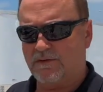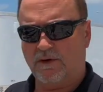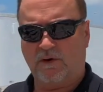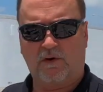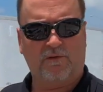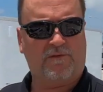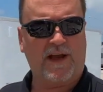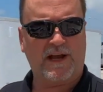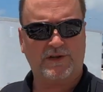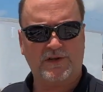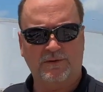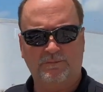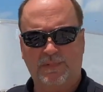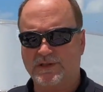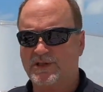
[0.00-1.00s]

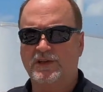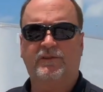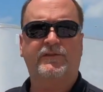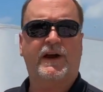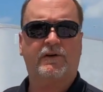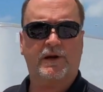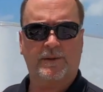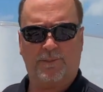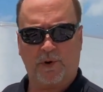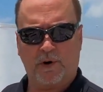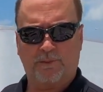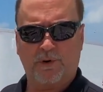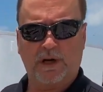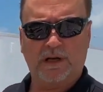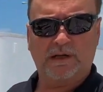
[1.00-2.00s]
old-fashioned, but still very
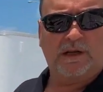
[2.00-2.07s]
appropriate.